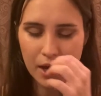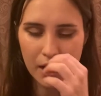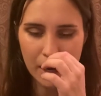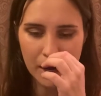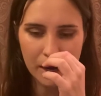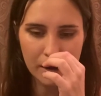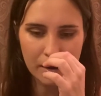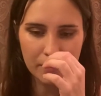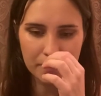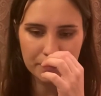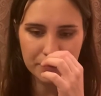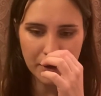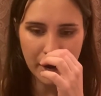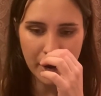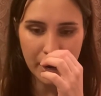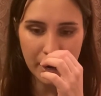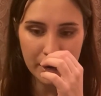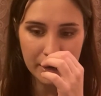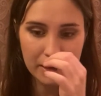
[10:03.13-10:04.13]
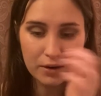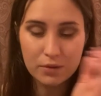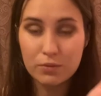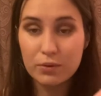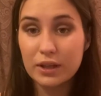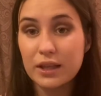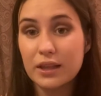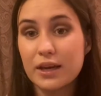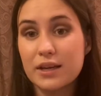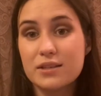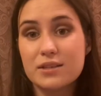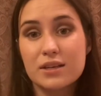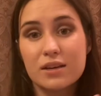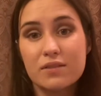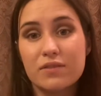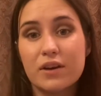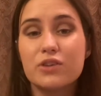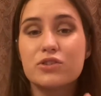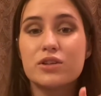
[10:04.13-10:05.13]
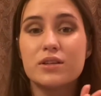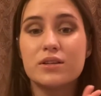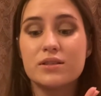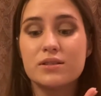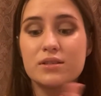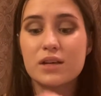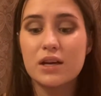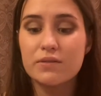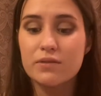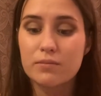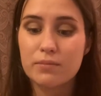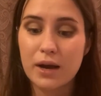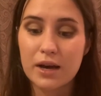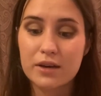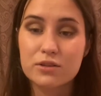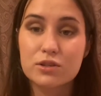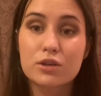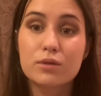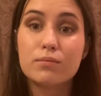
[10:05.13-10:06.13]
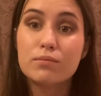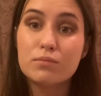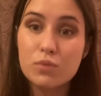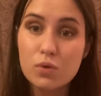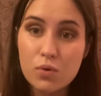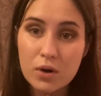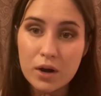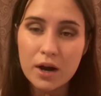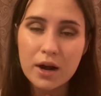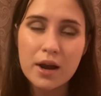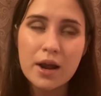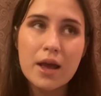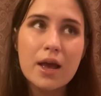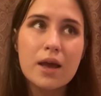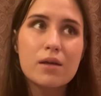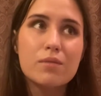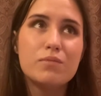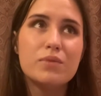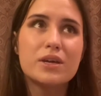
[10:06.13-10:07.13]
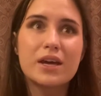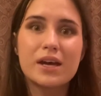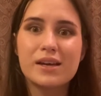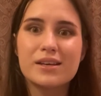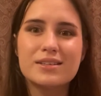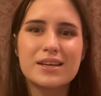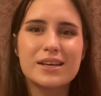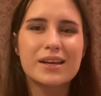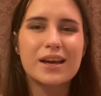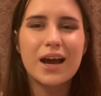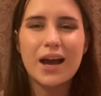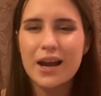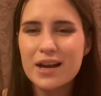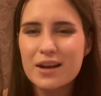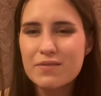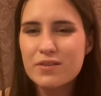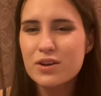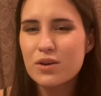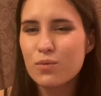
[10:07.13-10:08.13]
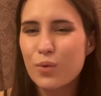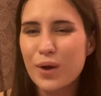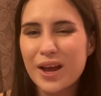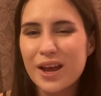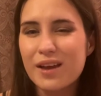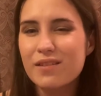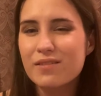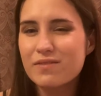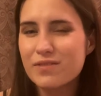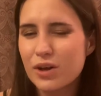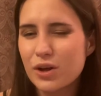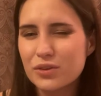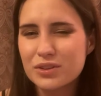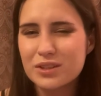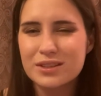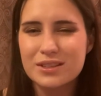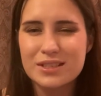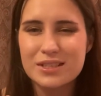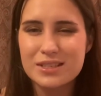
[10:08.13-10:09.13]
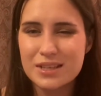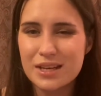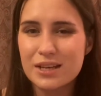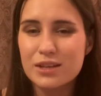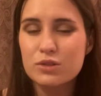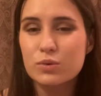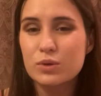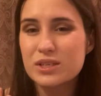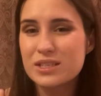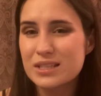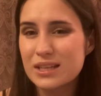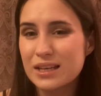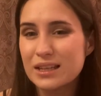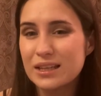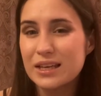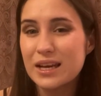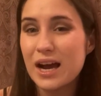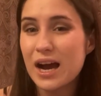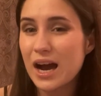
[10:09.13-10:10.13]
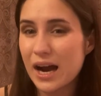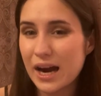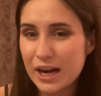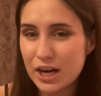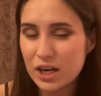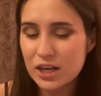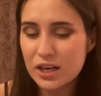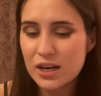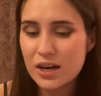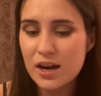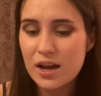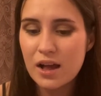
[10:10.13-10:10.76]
Um, I really liked Confessions of a Mask more because it kind of in a way felt that the stakes were slightly higher.